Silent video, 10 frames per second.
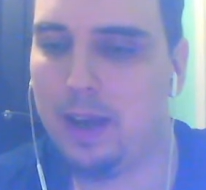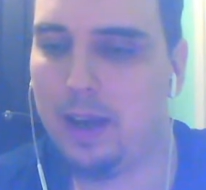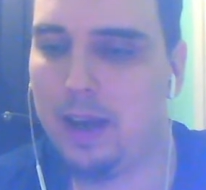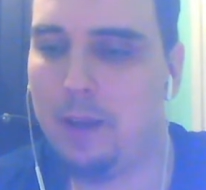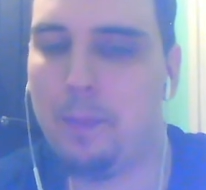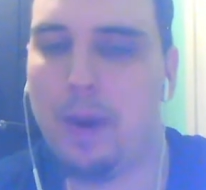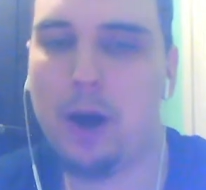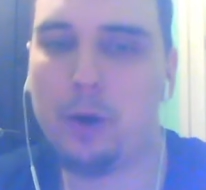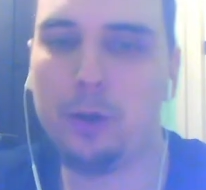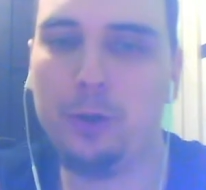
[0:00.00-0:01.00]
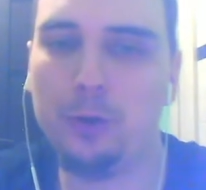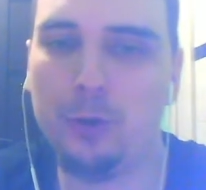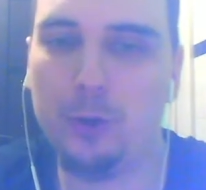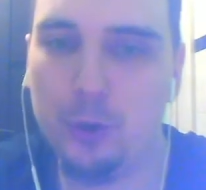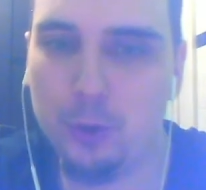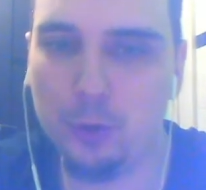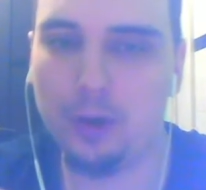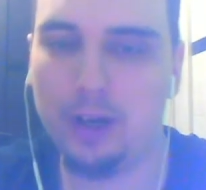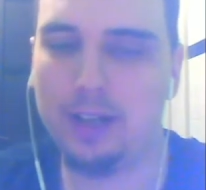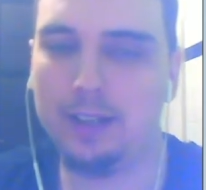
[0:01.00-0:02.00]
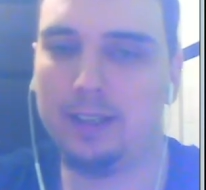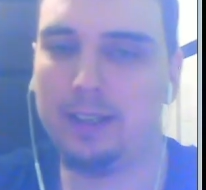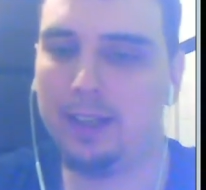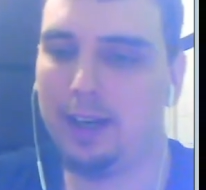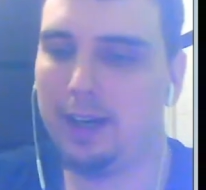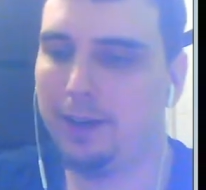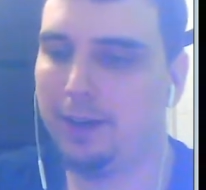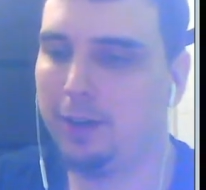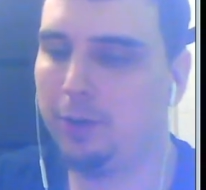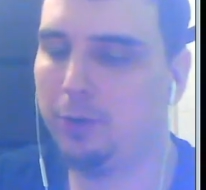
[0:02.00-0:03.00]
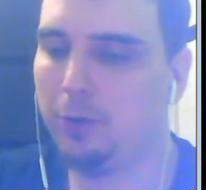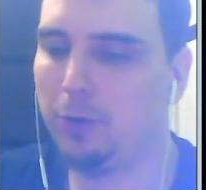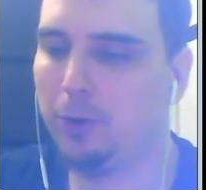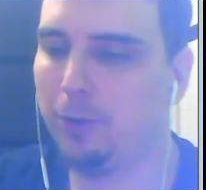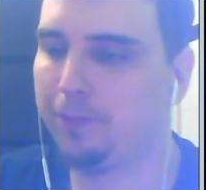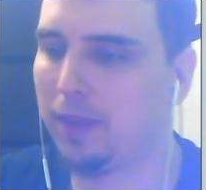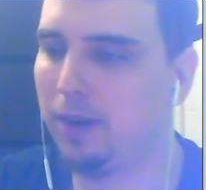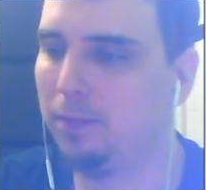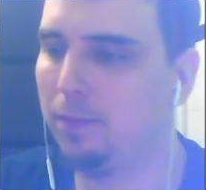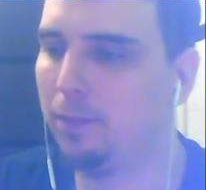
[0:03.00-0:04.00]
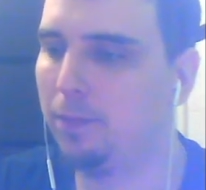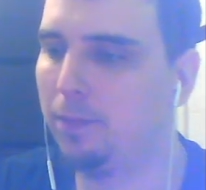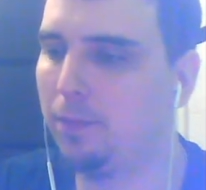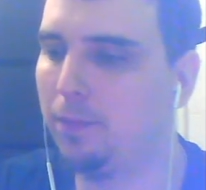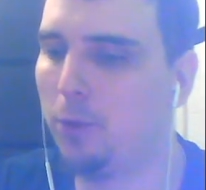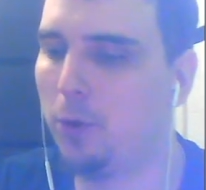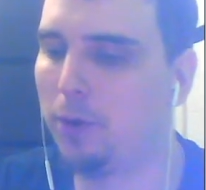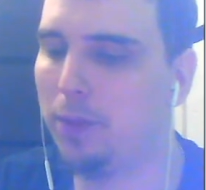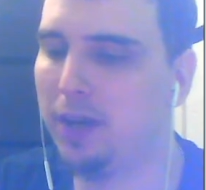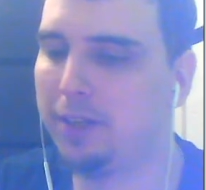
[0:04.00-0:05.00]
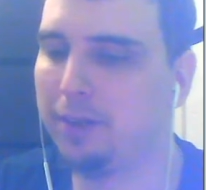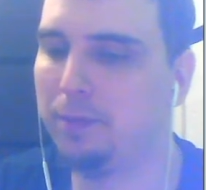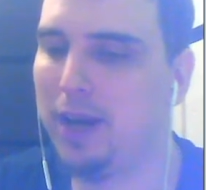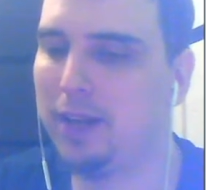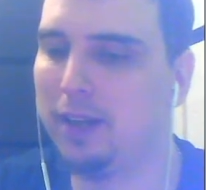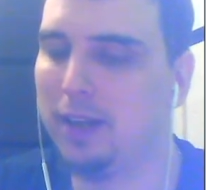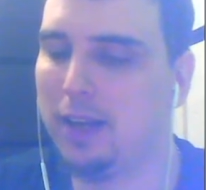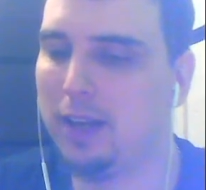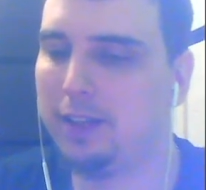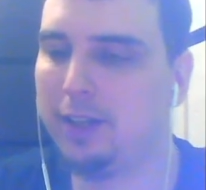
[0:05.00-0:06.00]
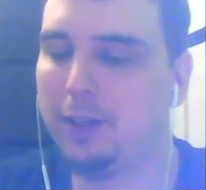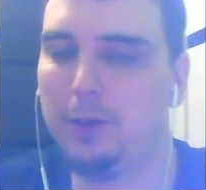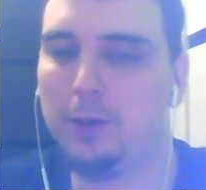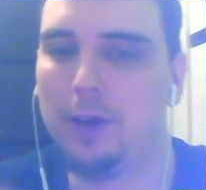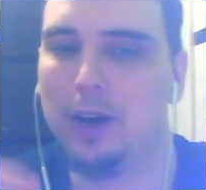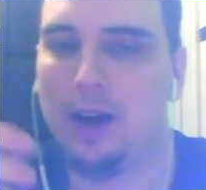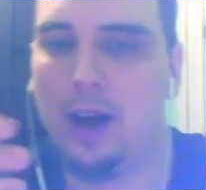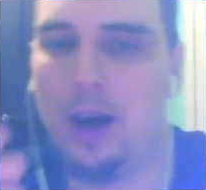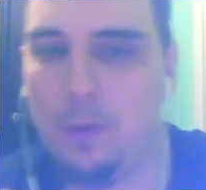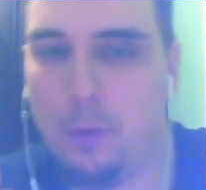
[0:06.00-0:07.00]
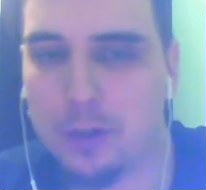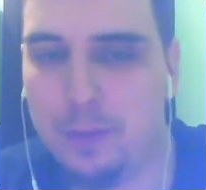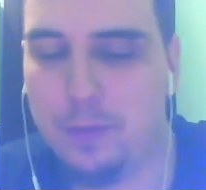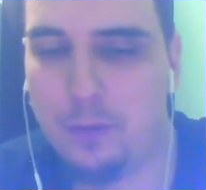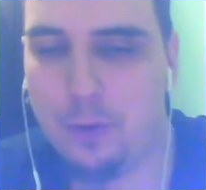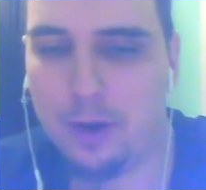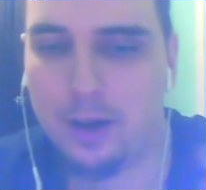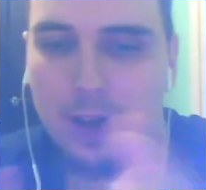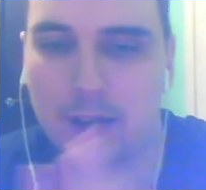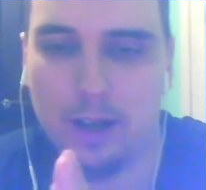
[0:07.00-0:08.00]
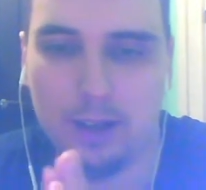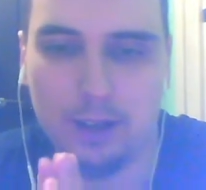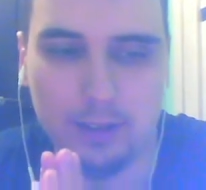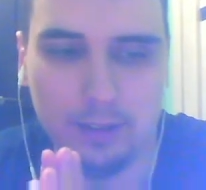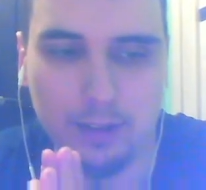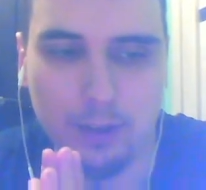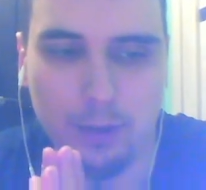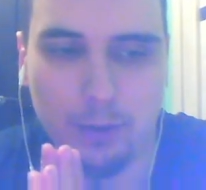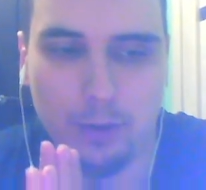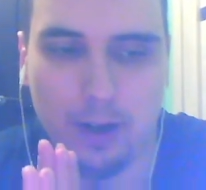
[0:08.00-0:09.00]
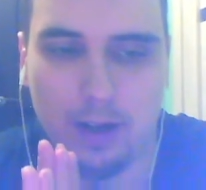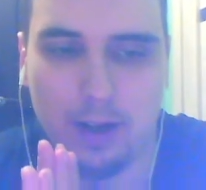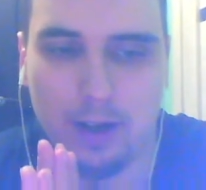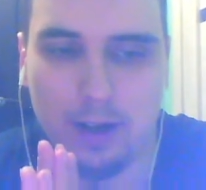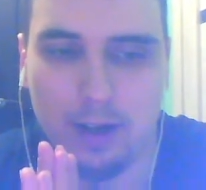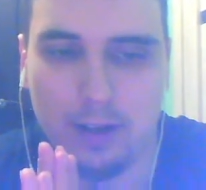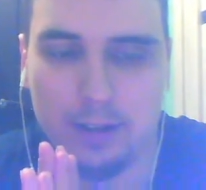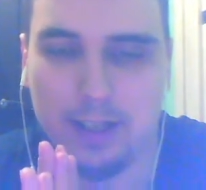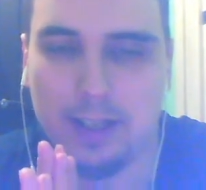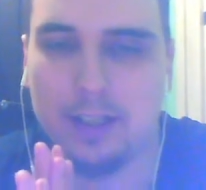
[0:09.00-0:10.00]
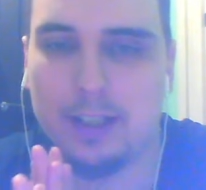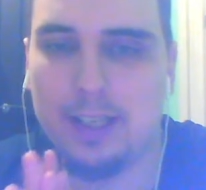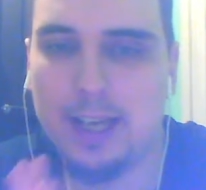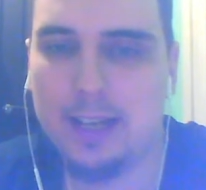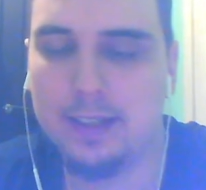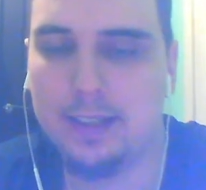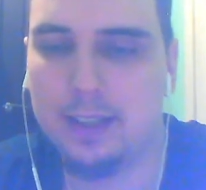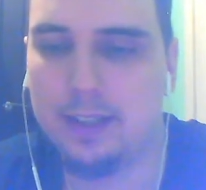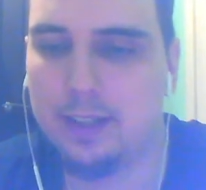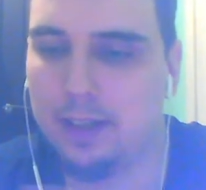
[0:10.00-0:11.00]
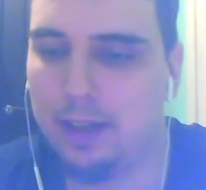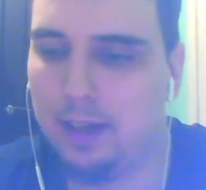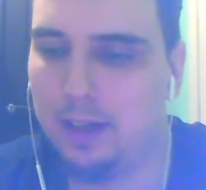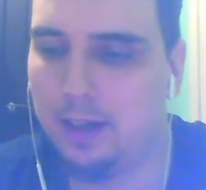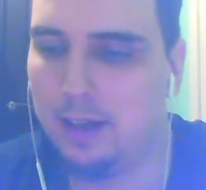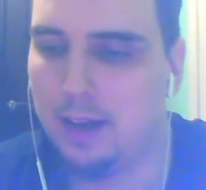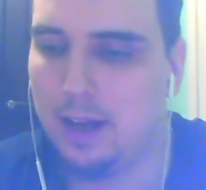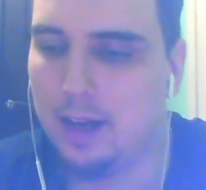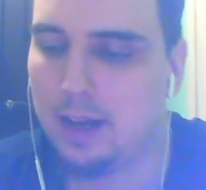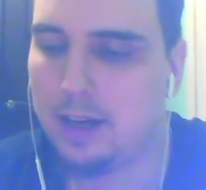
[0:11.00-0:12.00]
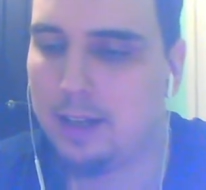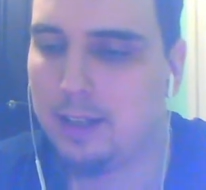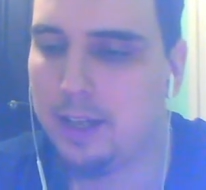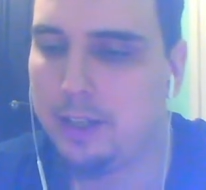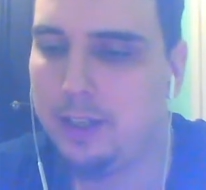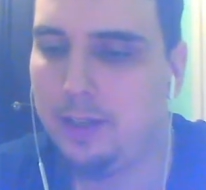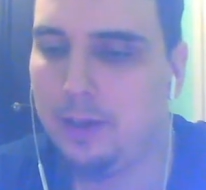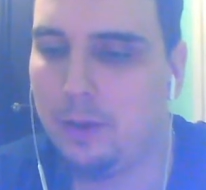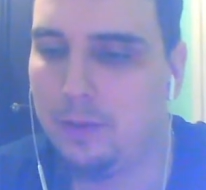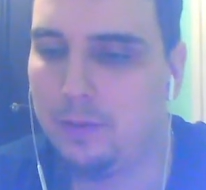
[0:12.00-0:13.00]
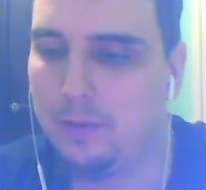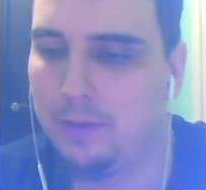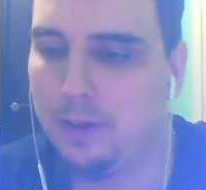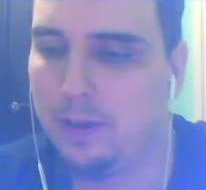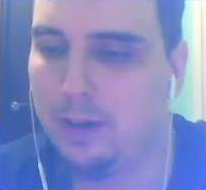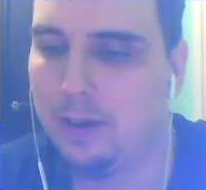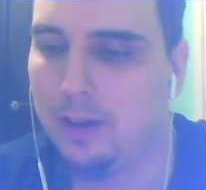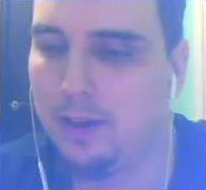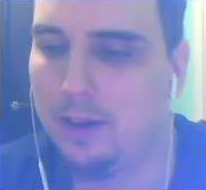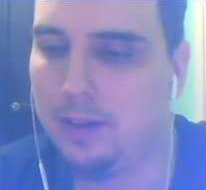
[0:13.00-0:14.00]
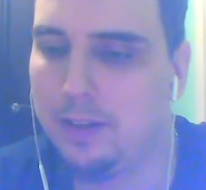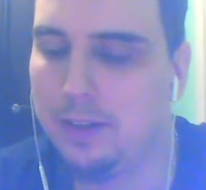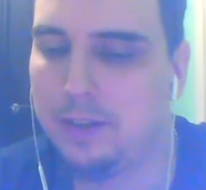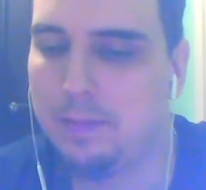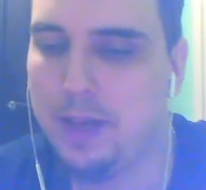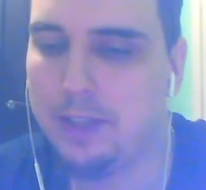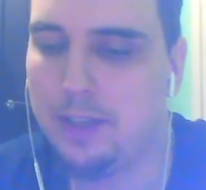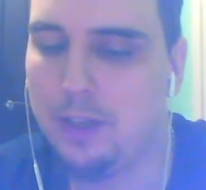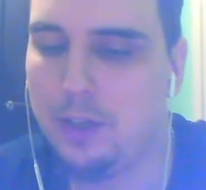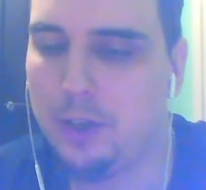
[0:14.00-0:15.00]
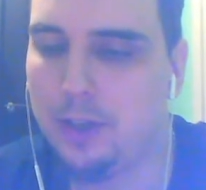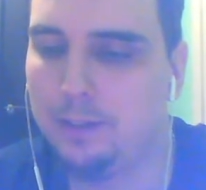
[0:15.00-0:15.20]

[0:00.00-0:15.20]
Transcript: empower you too, and do you more better man than you was before. You then understand that clarity of this message,